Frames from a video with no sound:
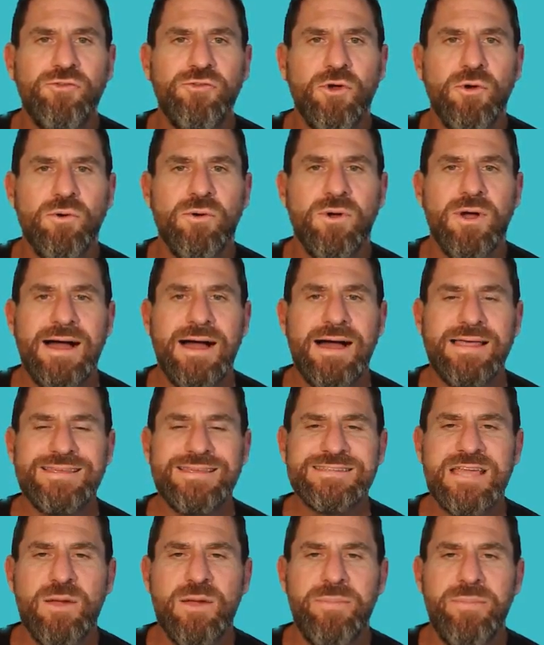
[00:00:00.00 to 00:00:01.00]
So
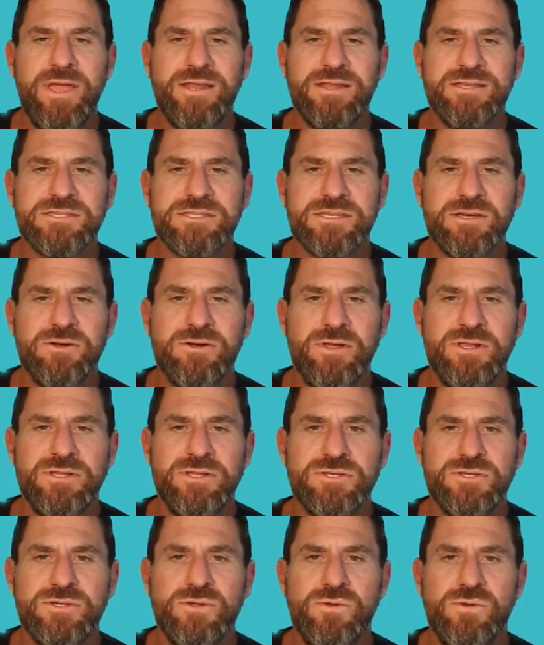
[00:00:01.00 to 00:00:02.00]
this campaign is
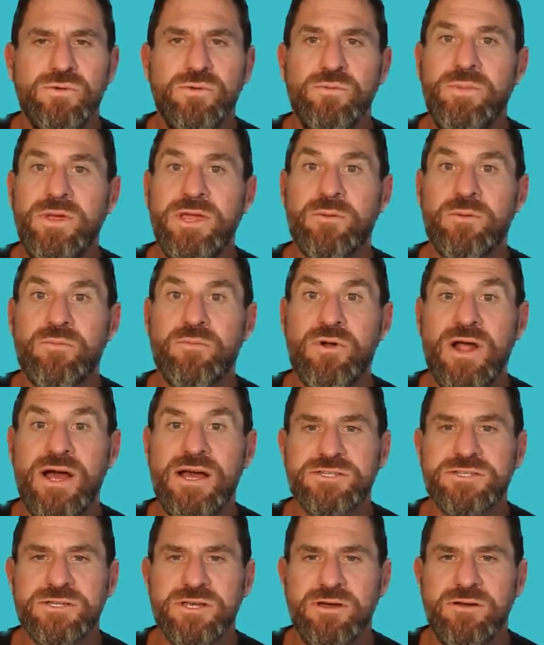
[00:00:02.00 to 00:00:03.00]
going to be
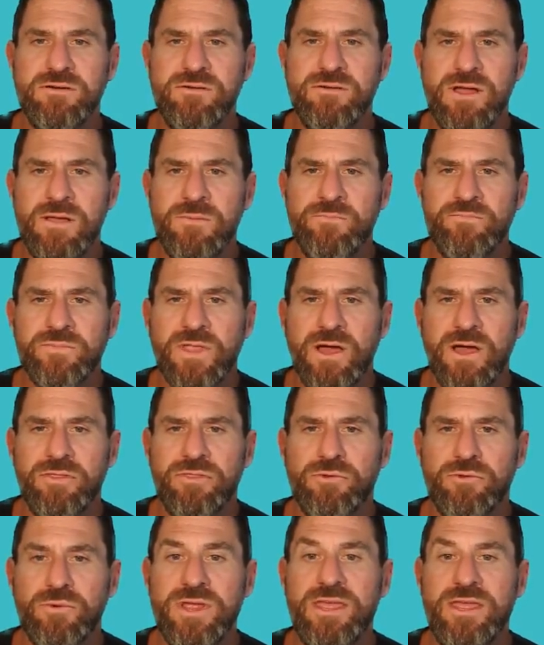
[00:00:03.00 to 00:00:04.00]
comprised of
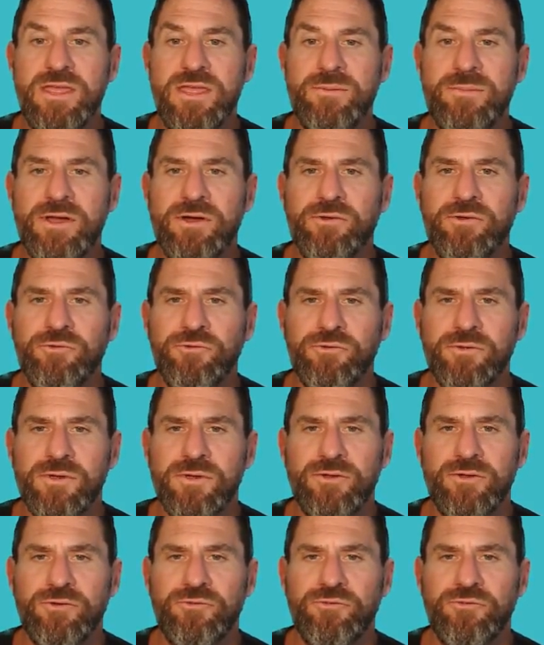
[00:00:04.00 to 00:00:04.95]
3 emails.